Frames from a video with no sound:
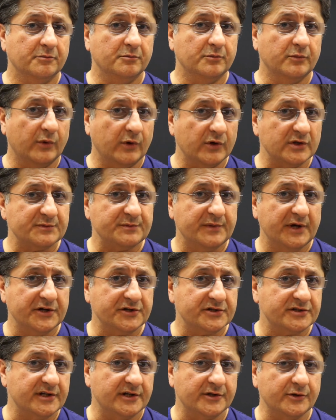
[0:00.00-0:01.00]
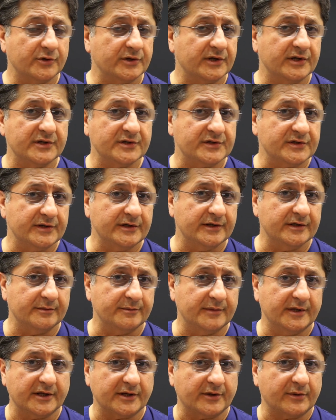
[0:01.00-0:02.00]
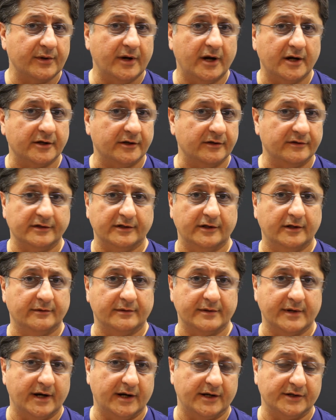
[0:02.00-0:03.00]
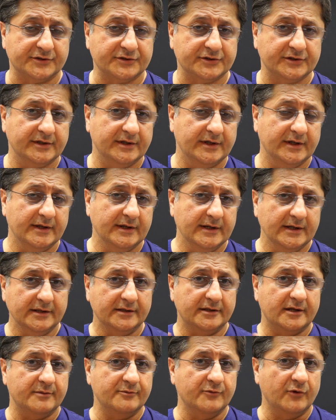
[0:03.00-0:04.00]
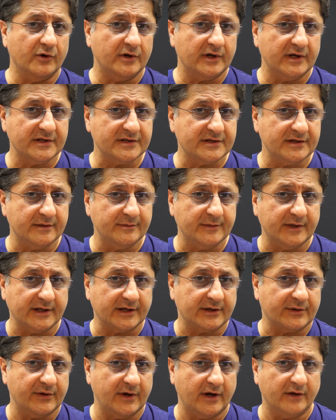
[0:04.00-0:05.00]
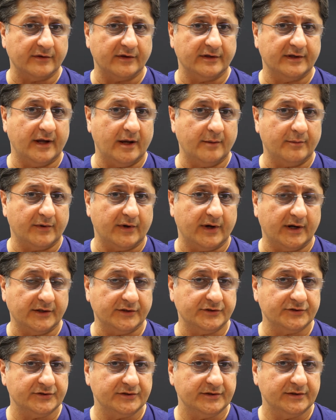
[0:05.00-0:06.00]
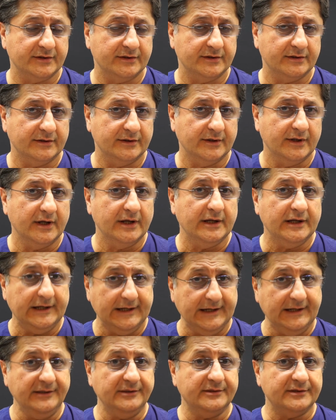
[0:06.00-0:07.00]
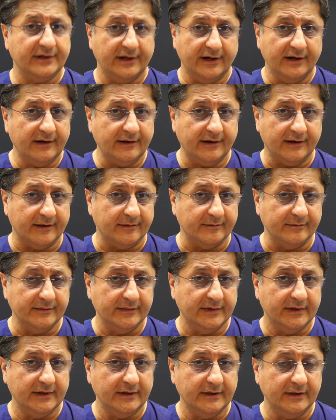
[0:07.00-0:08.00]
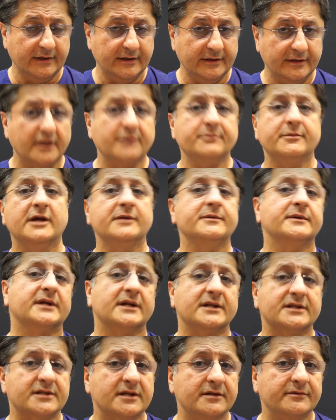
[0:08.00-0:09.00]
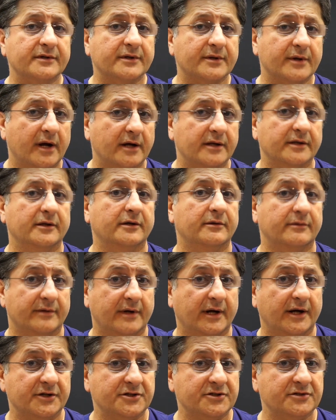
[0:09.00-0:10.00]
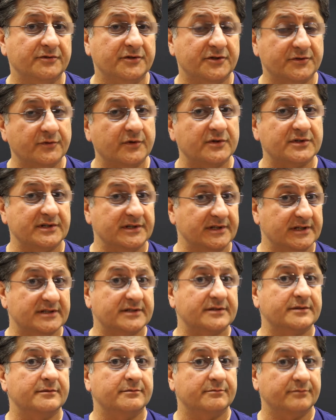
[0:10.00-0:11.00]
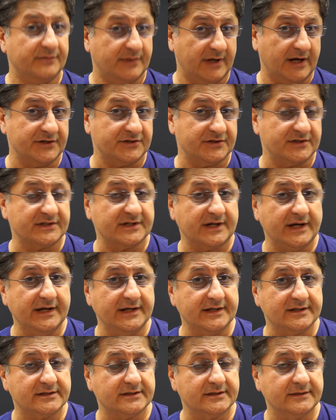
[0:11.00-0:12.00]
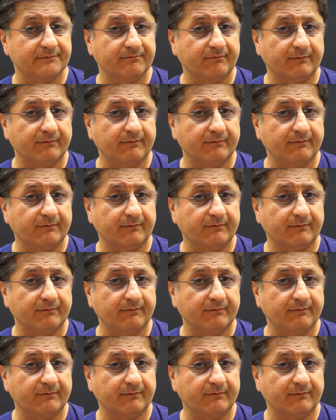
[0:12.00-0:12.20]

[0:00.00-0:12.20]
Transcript: most patients are not concerned by the crowding of the lower arch. They're more concerned by the crowding of the upper arch. In time, they may be concerned with crowding lower arch, which was in this patient's case.